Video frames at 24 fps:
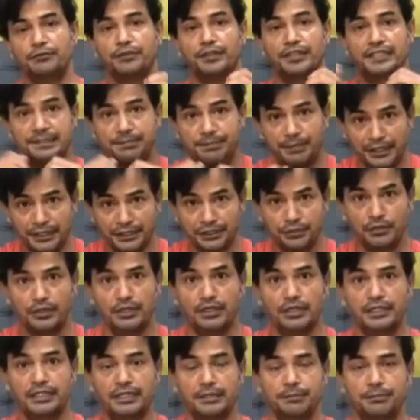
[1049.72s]
to expand your
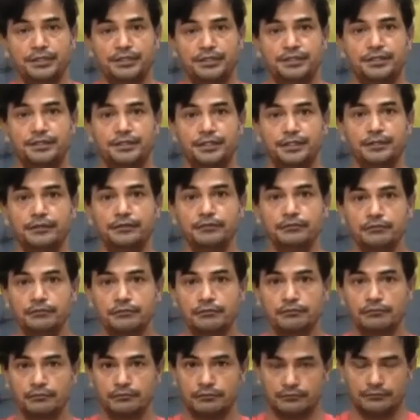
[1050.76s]
lung capacity.
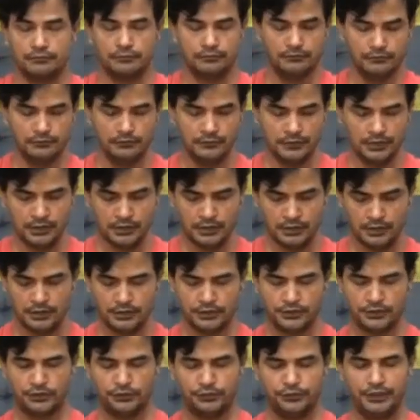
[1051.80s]

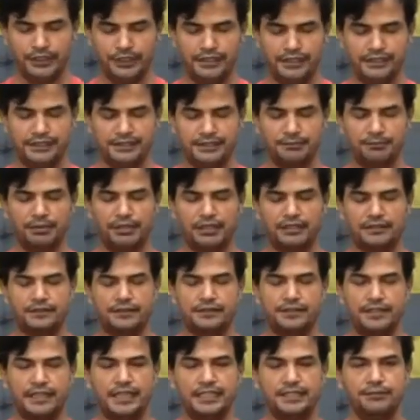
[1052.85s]
So 3 simple
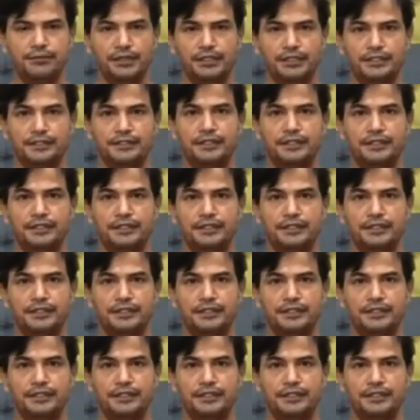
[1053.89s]
exercises. 1 is this.